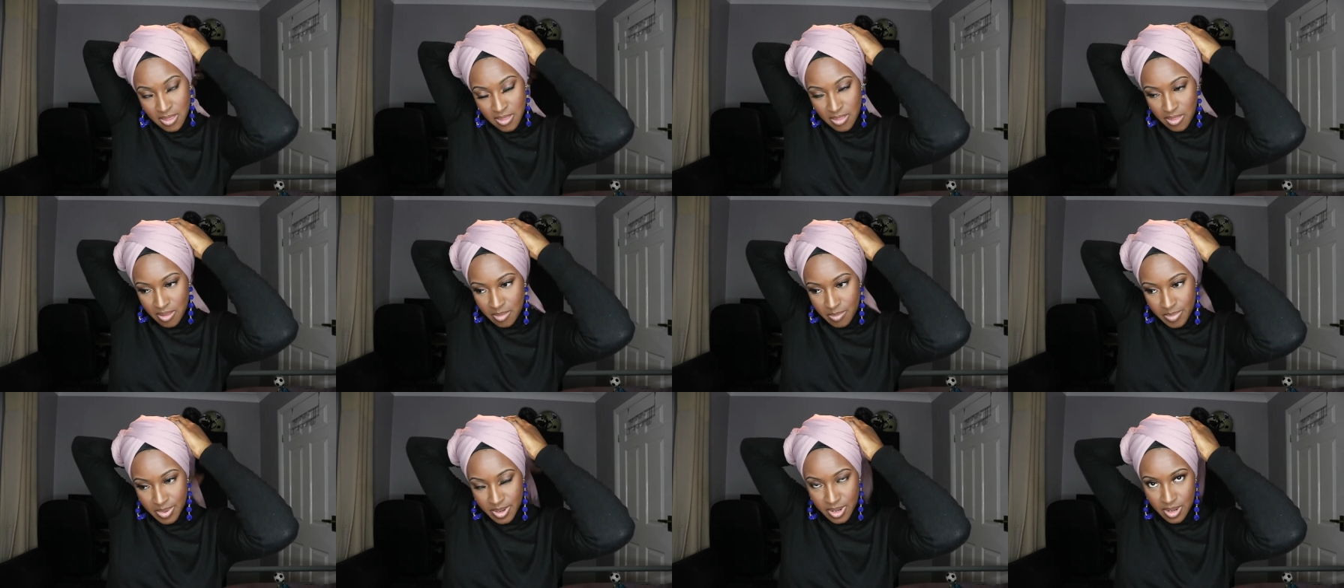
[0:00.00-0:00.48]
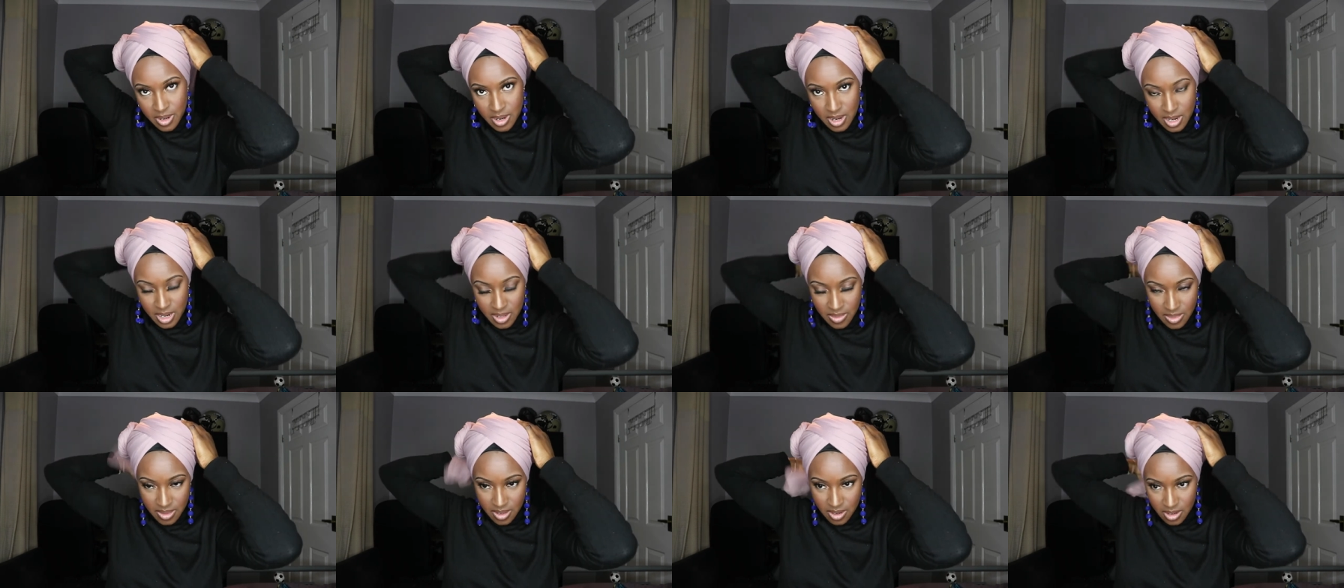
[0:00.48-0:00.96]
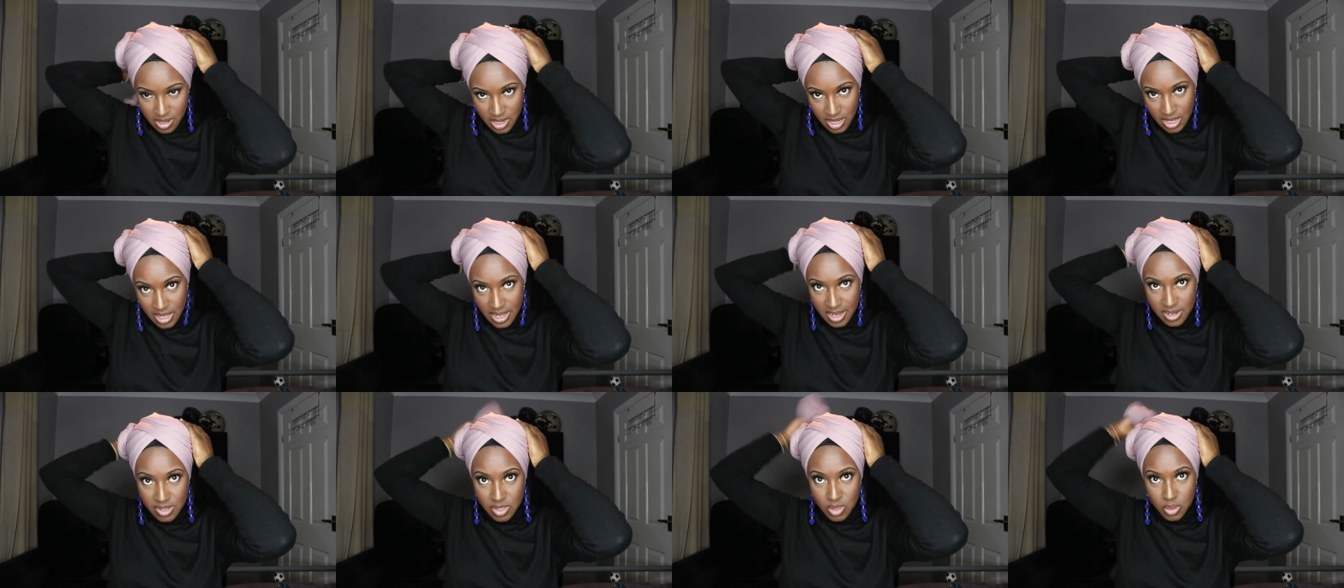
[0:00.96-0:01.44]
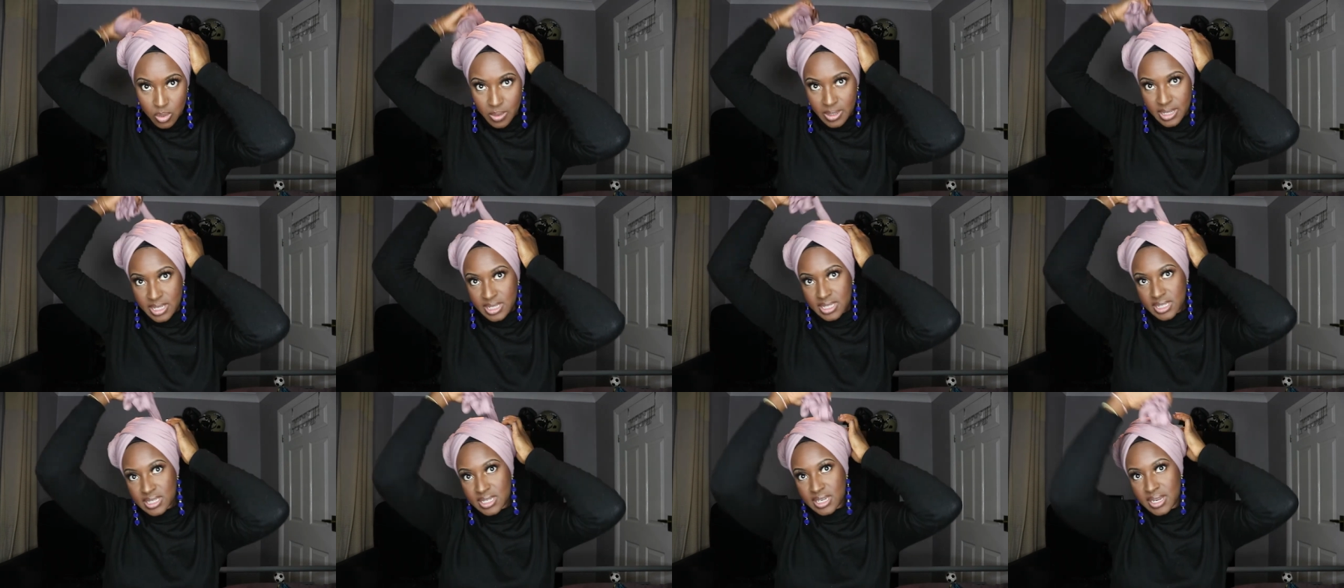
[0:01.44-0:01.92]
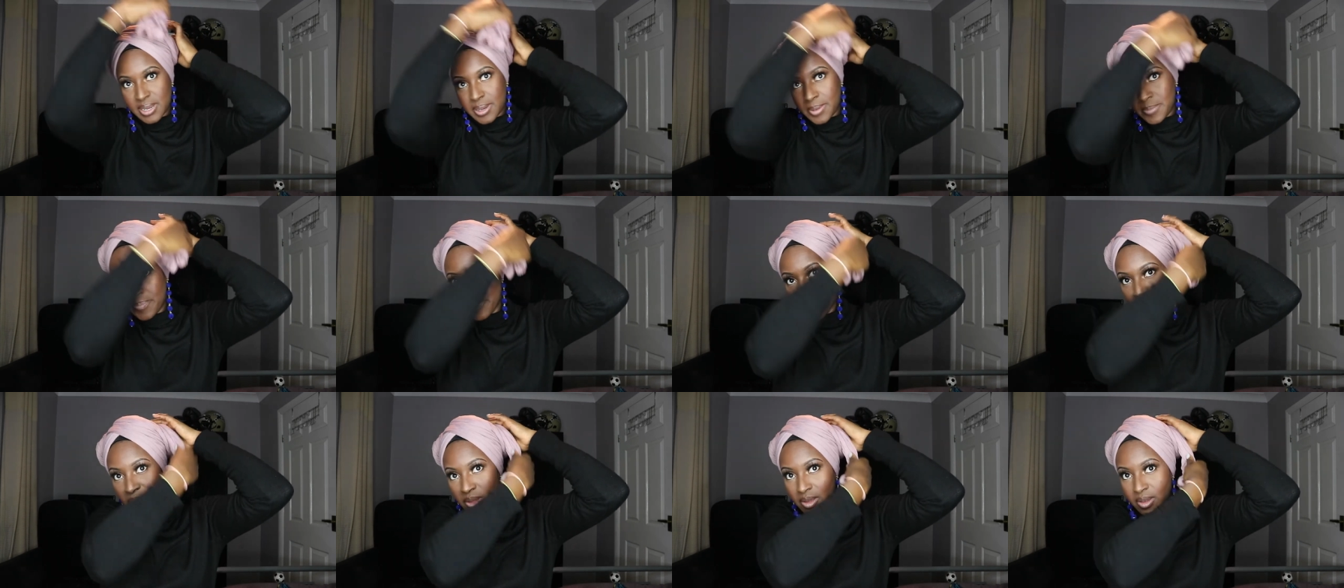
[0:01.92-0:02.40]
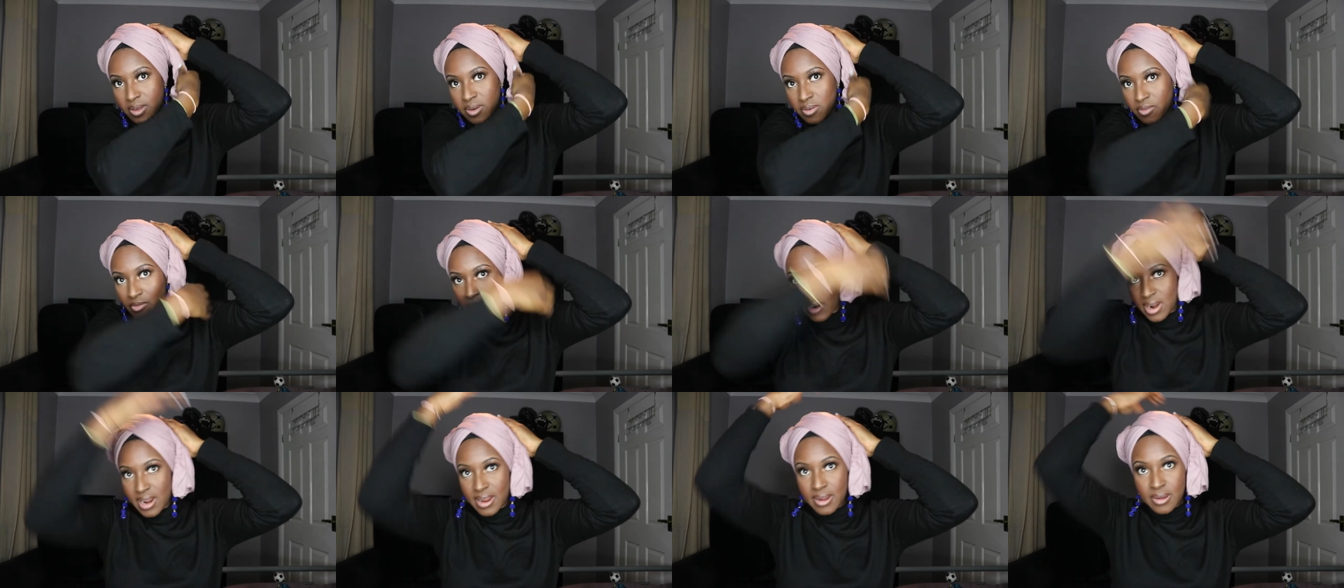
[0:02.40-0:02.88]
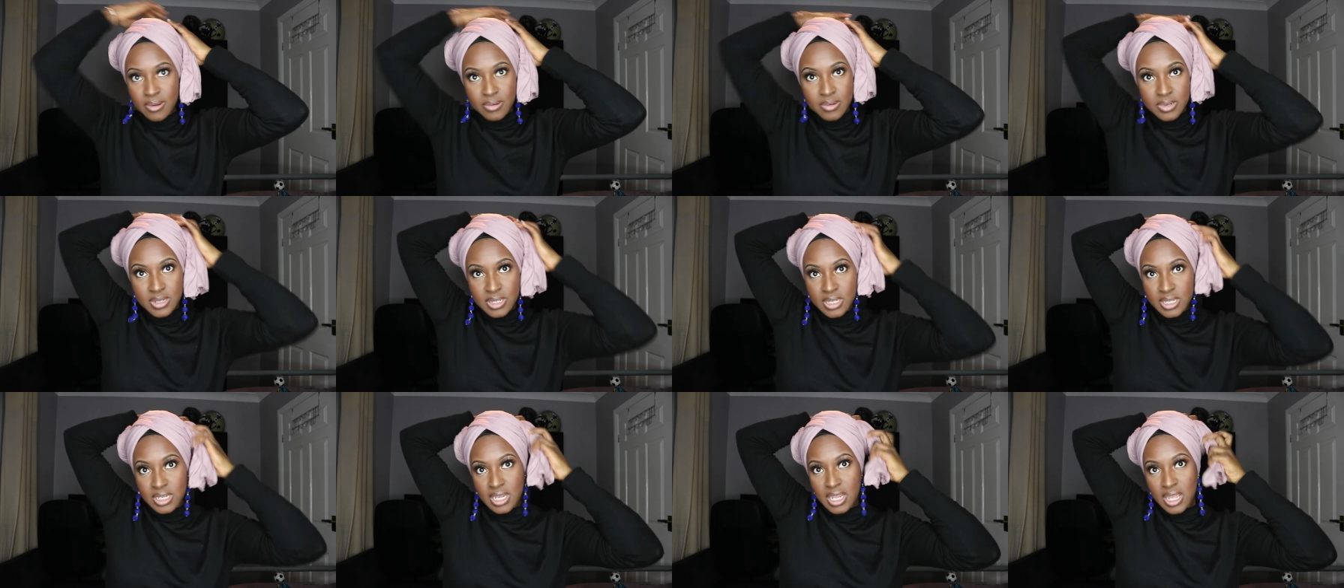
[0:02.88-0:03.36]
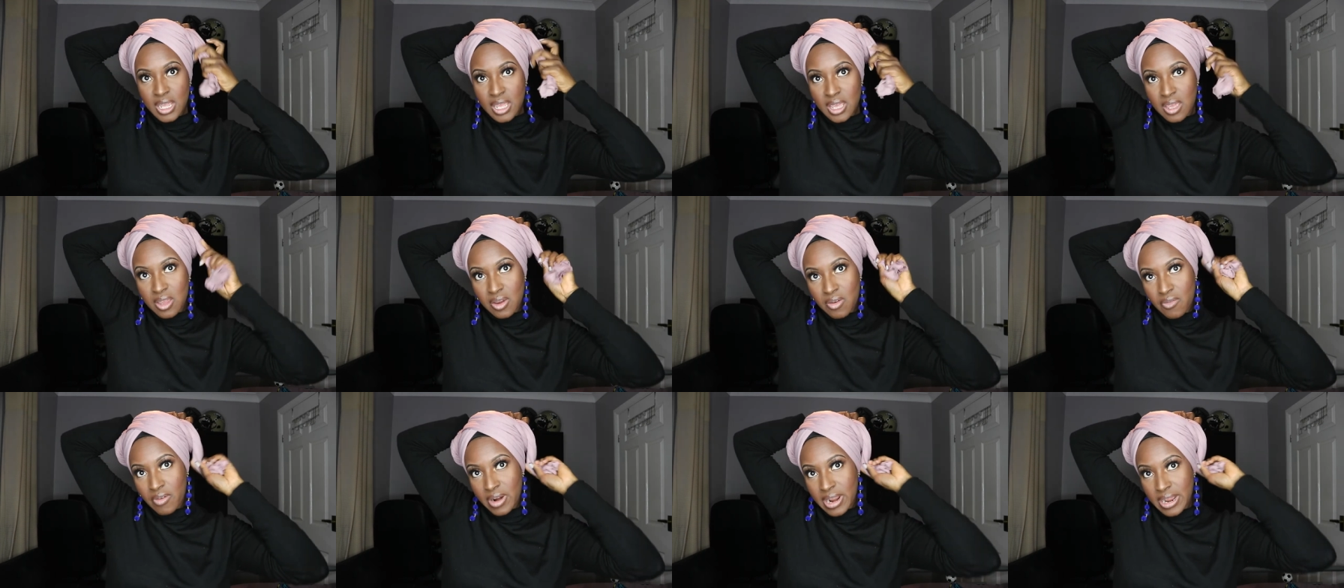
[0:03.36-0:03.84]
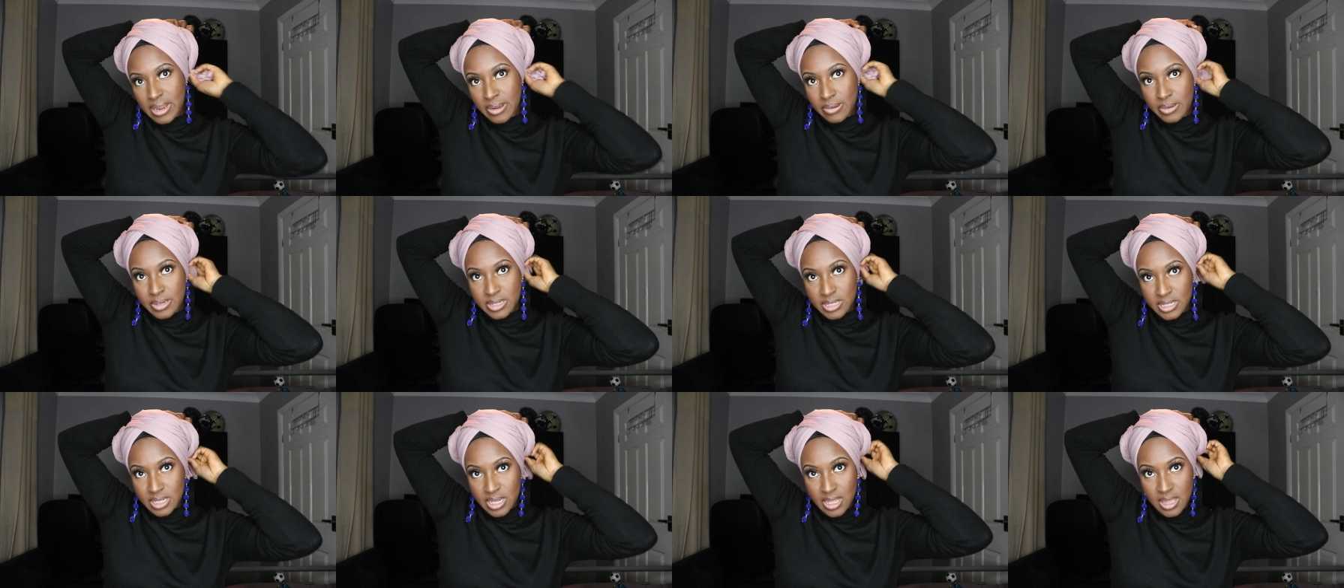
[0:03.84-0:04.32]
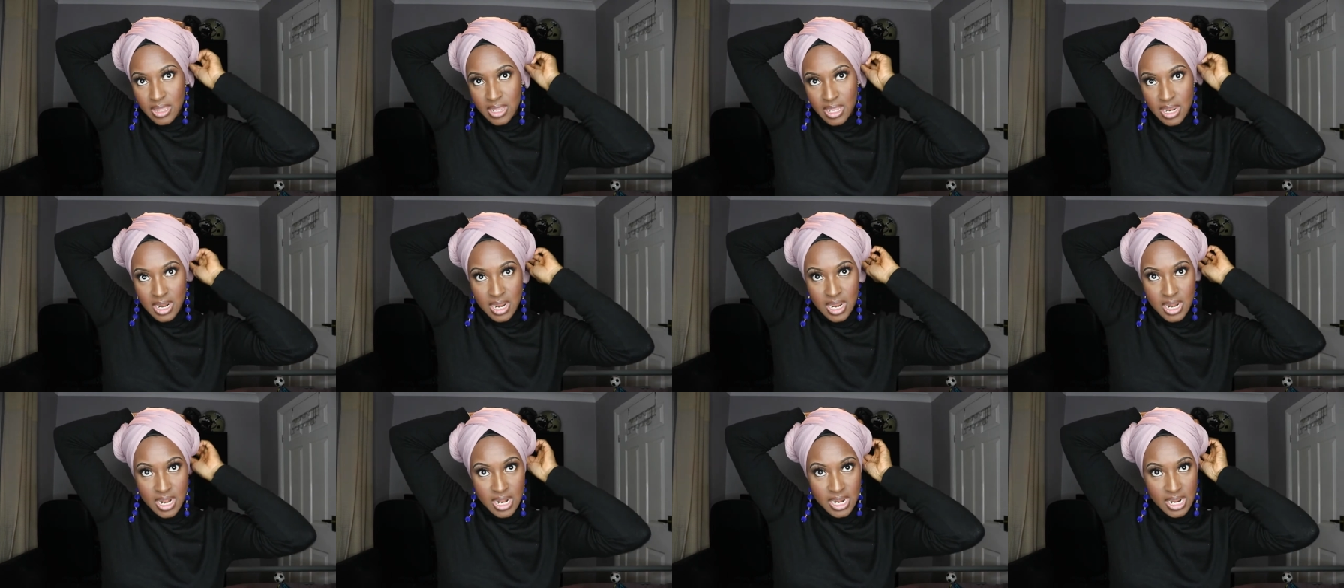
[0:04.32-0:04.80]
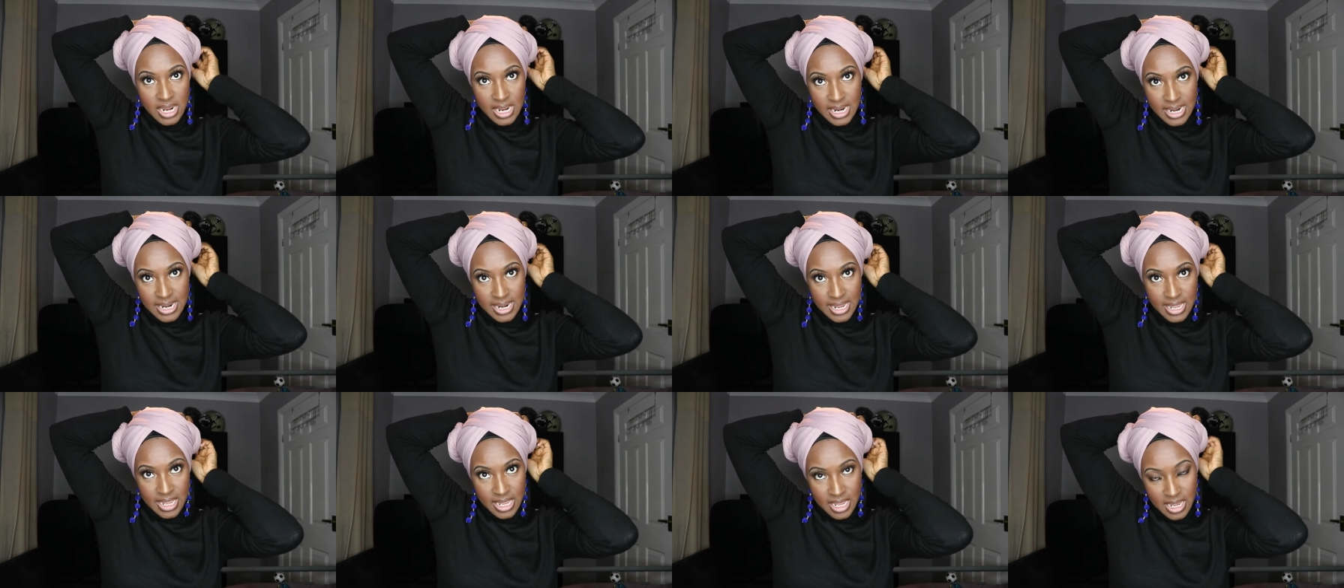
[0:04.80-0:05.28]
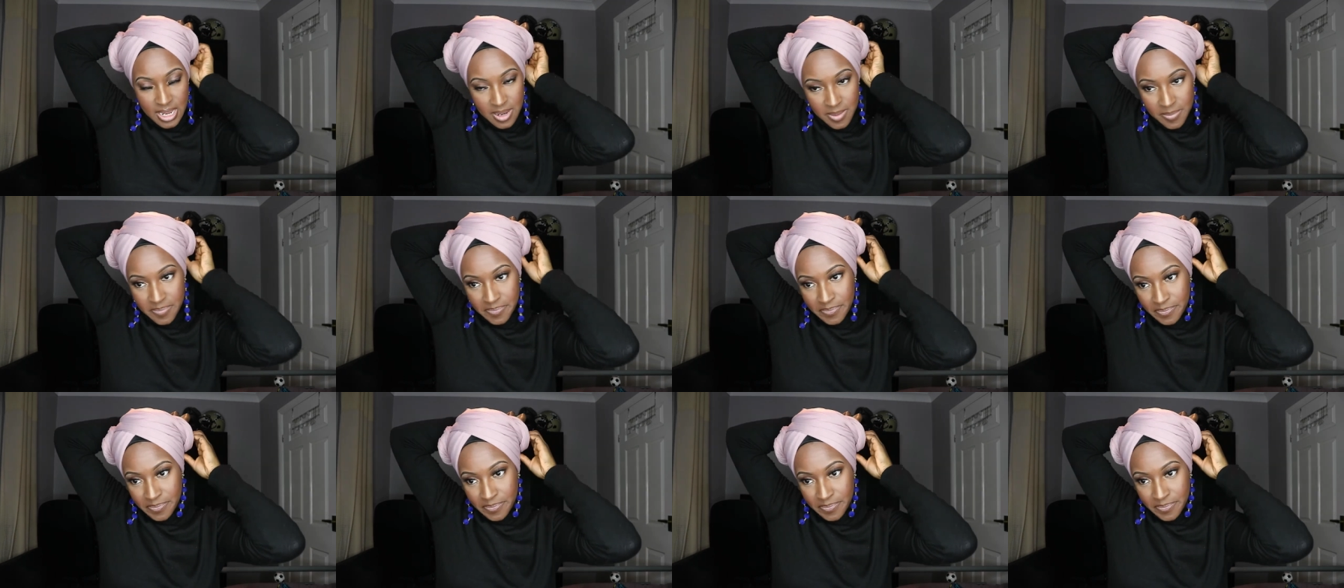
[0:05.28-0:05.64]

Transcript: the bun, and then again twist it round, take it round, and then neatly